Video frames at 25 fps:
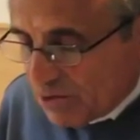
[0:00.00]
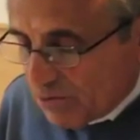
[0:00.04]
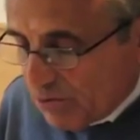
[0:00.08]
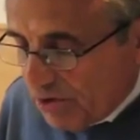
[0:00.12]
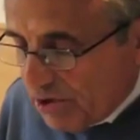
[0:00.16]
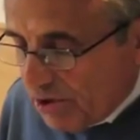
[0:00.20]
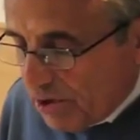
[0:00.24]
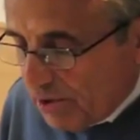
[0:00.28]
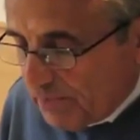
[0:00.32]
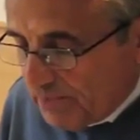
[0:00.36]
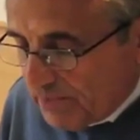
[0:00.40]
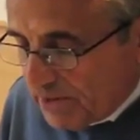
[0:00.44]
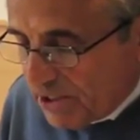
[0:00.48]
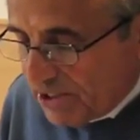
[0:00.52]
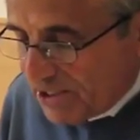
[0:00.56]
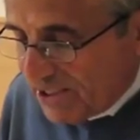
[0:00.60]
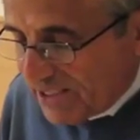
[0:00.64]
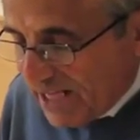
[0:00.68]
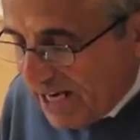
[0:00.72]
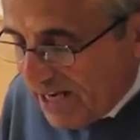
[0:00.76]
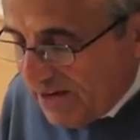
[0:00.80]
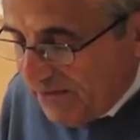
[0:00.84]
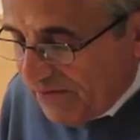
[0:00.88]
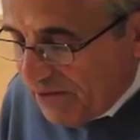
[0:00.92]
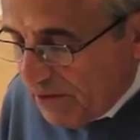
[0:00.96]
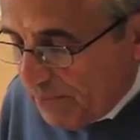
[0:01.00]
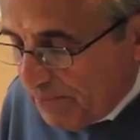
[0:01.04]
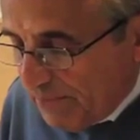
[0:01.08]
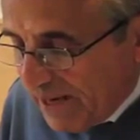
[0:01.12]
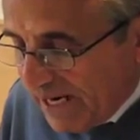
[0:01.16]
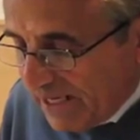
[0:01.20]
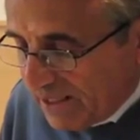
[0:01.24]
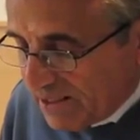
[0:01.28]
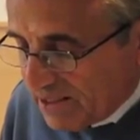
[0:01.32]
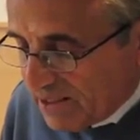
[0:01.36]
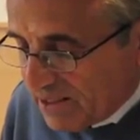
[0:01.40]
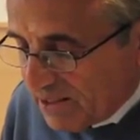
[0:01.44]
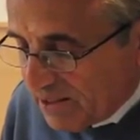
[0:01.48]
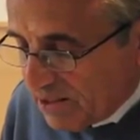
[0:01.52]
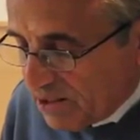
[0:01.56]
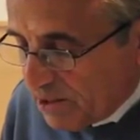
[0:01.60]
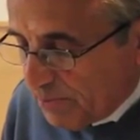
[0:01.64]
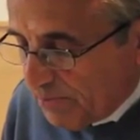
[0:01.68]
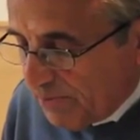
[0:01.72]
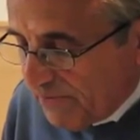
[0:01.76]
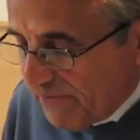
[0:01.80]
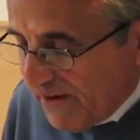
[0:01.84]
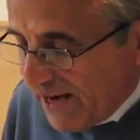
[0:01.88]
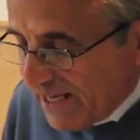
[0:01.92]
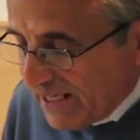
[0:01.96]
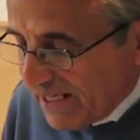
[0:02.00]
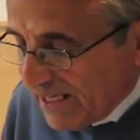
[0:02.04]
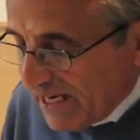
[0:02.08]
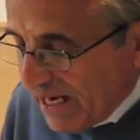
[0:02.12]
run up to save the banks and to prevent